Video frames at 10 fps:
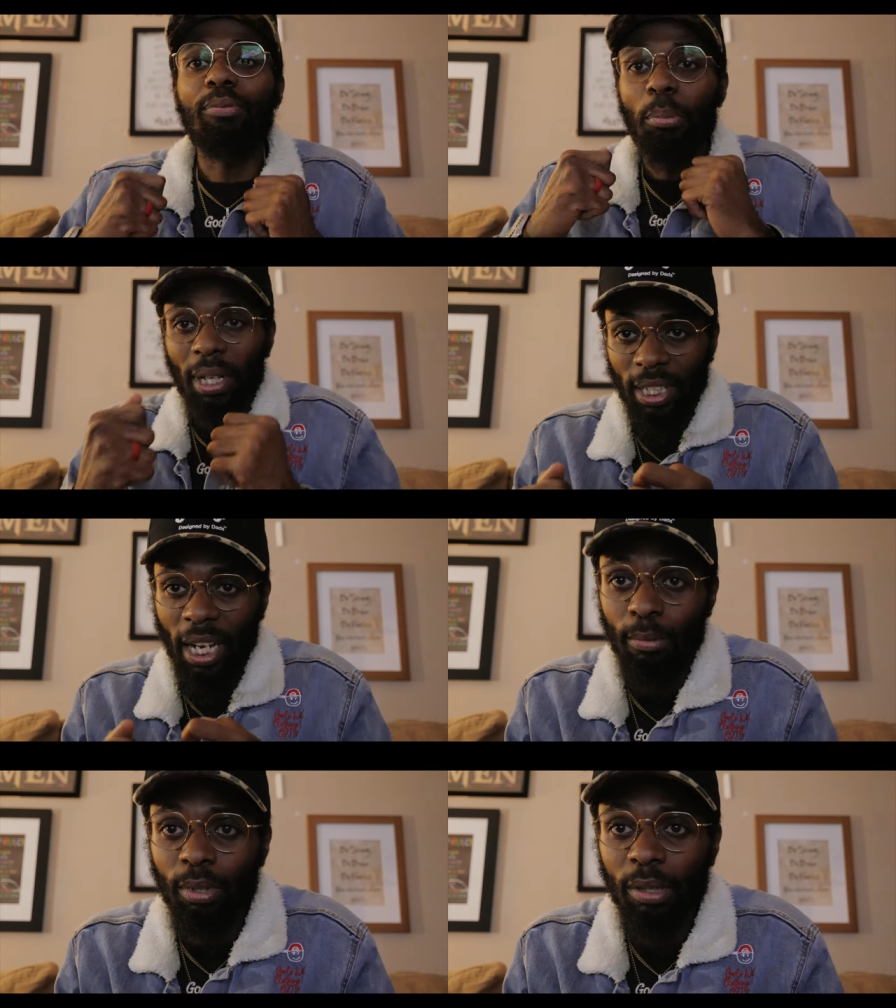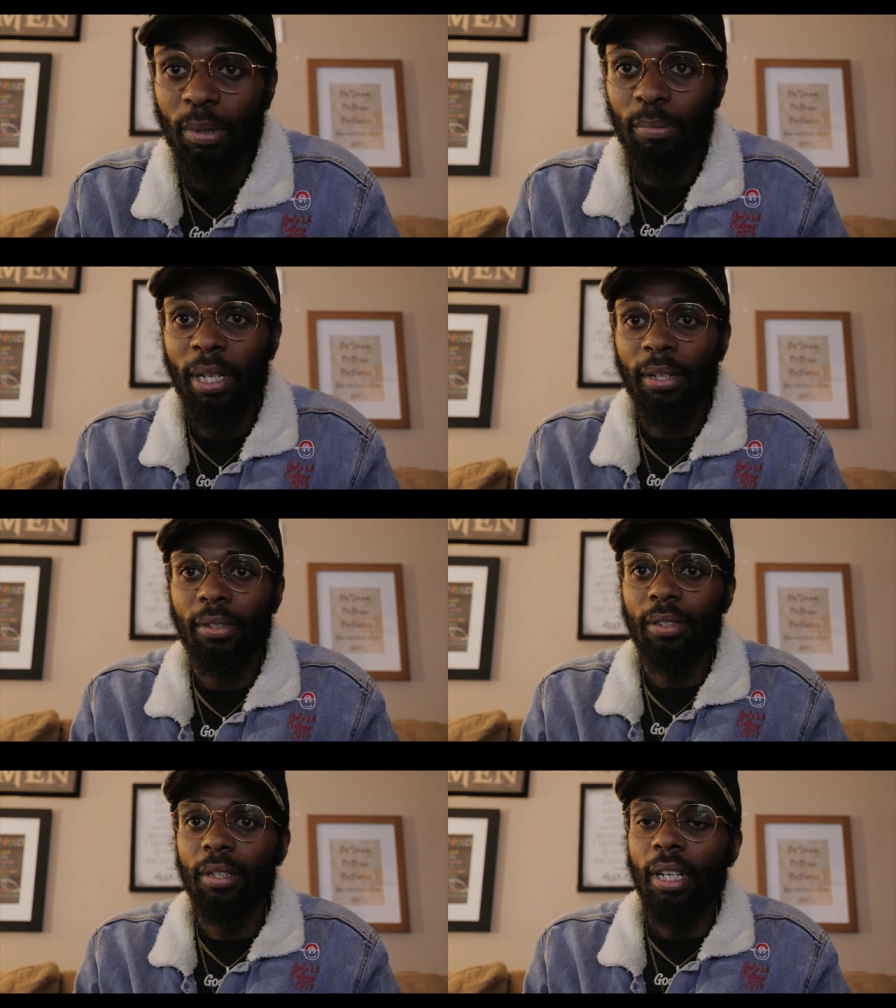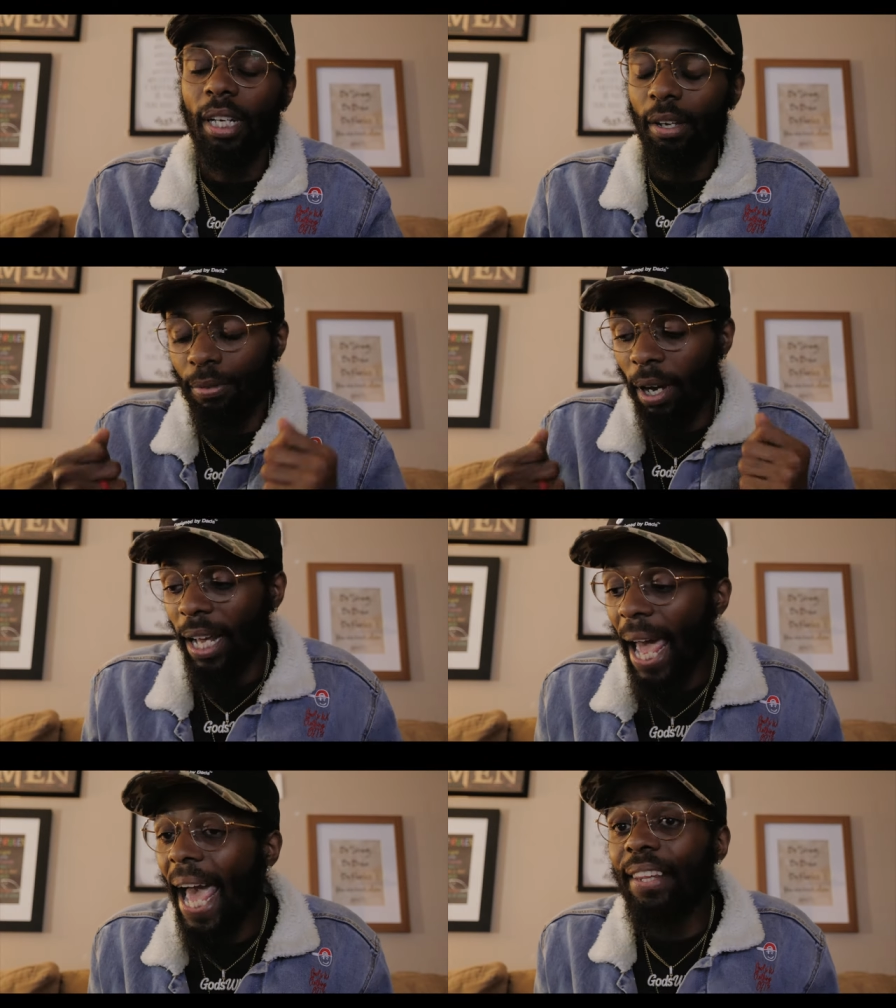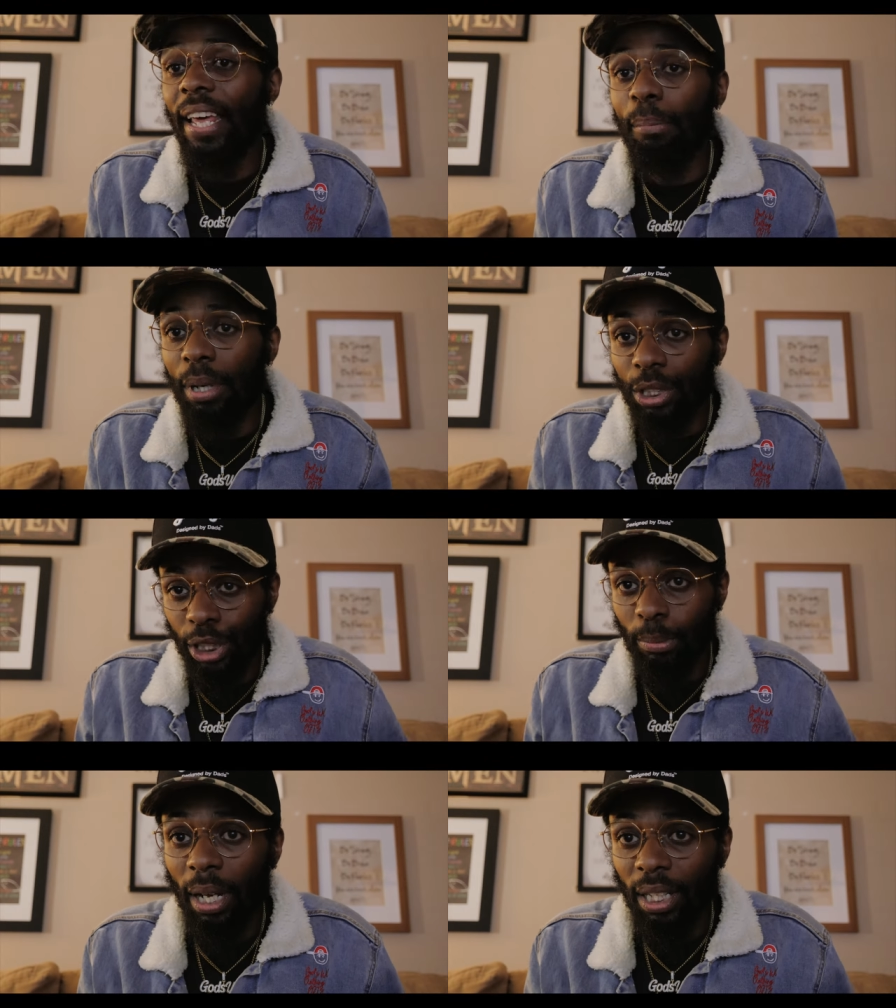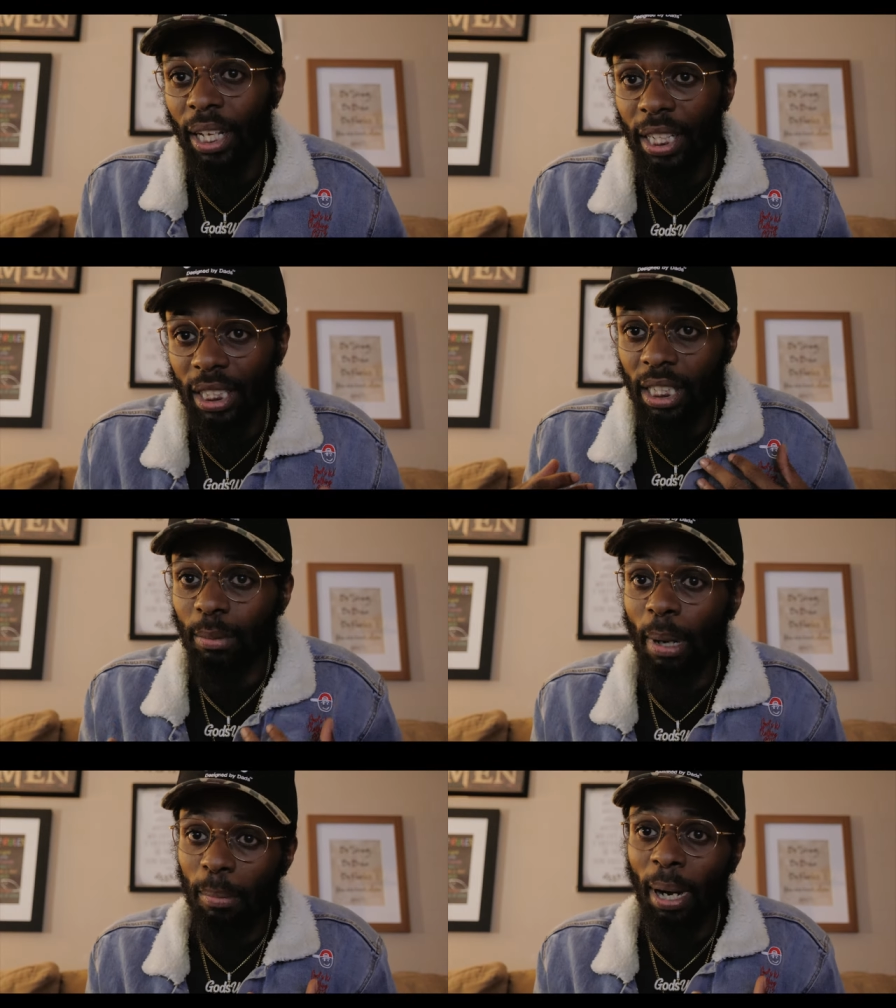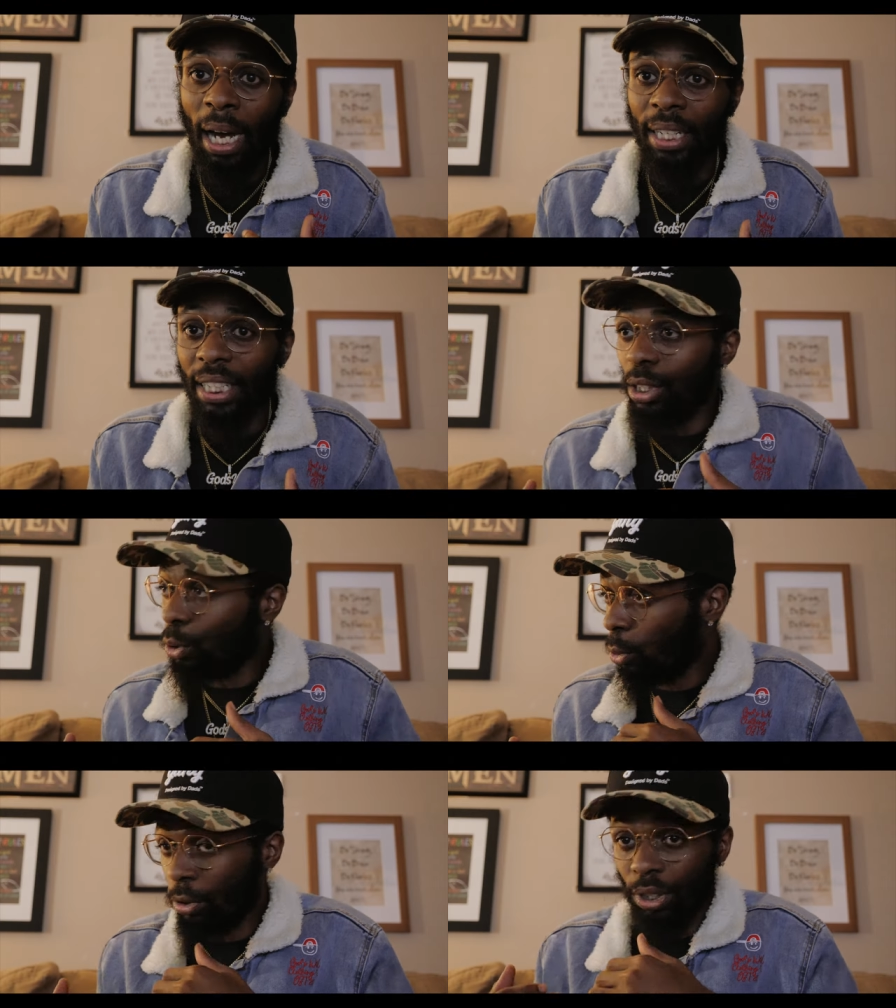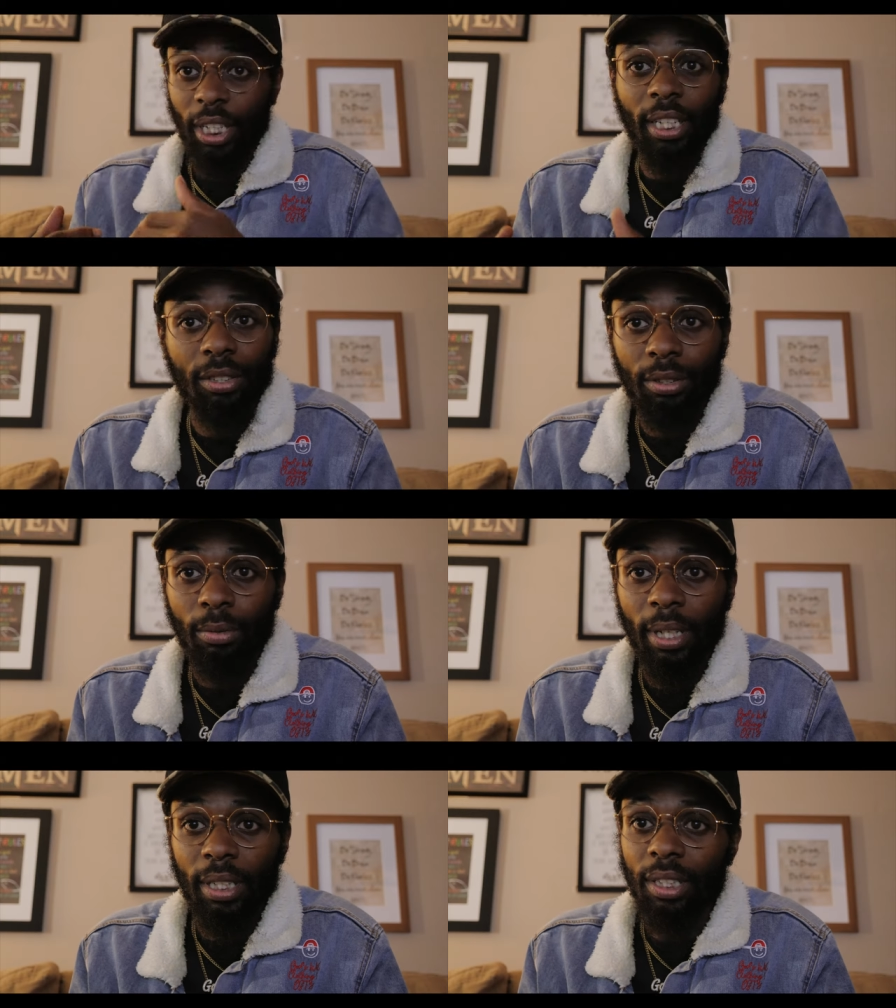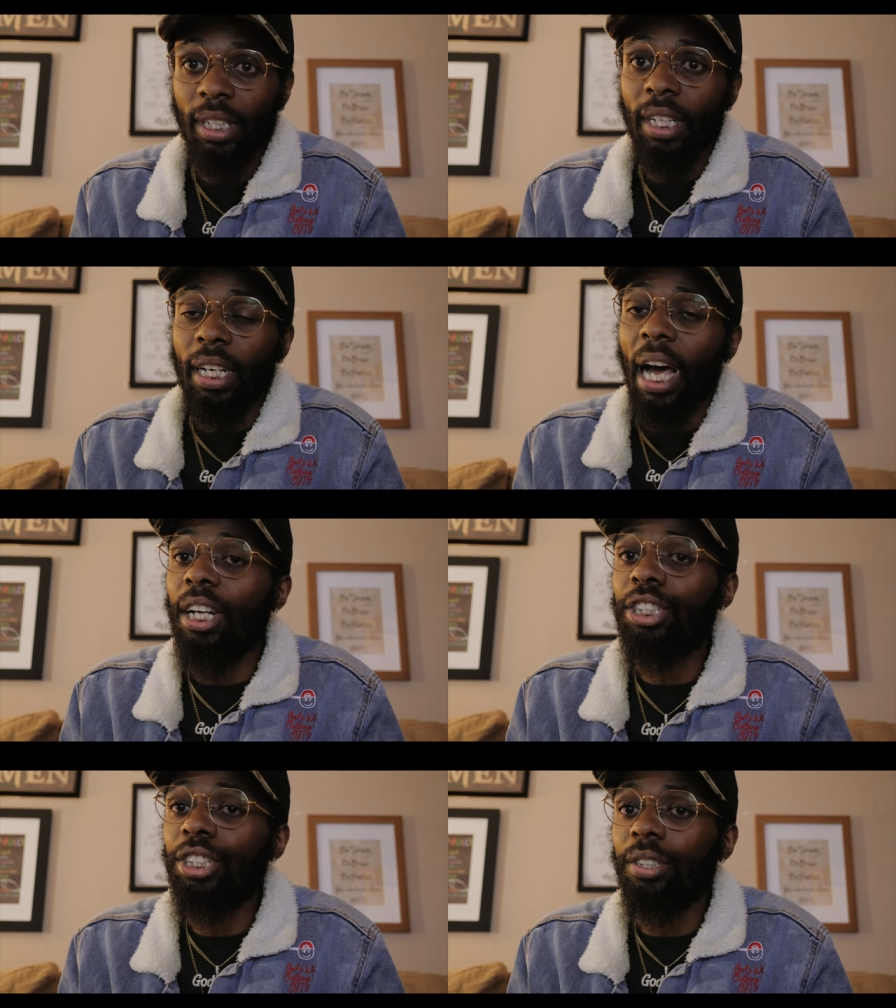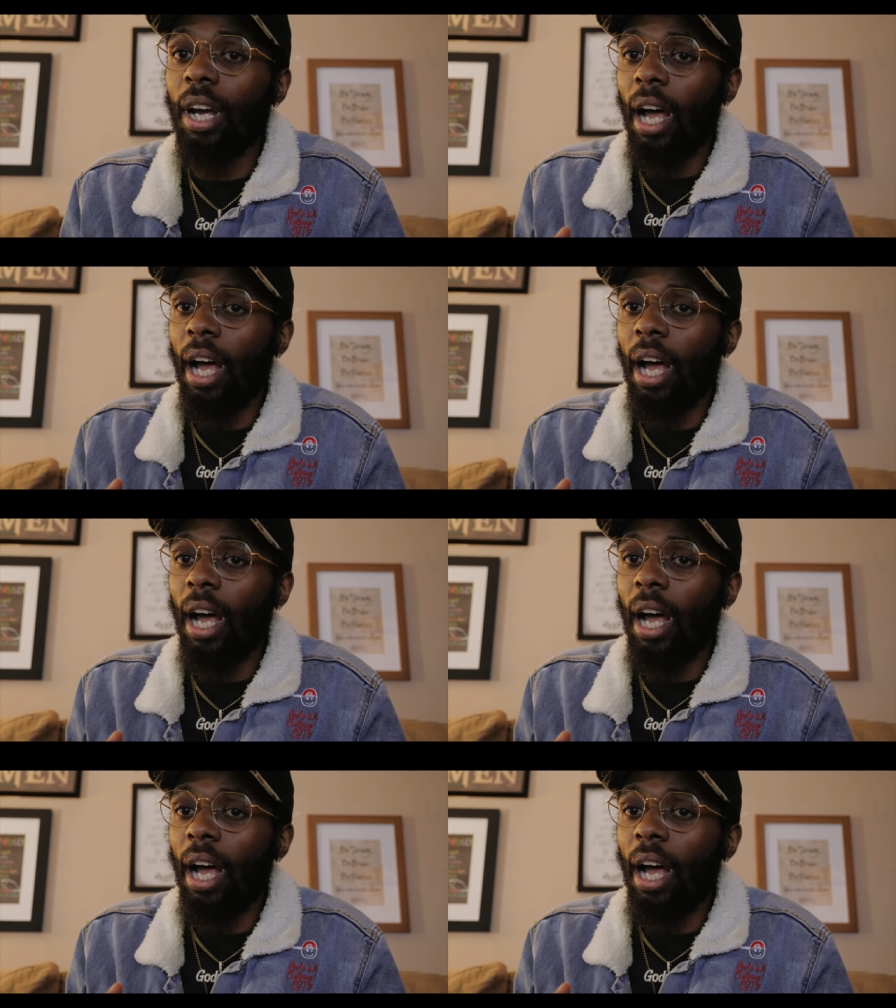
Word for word: my time would have been better. If I'd have had that much in my legs and in my body towards the end of the race, I should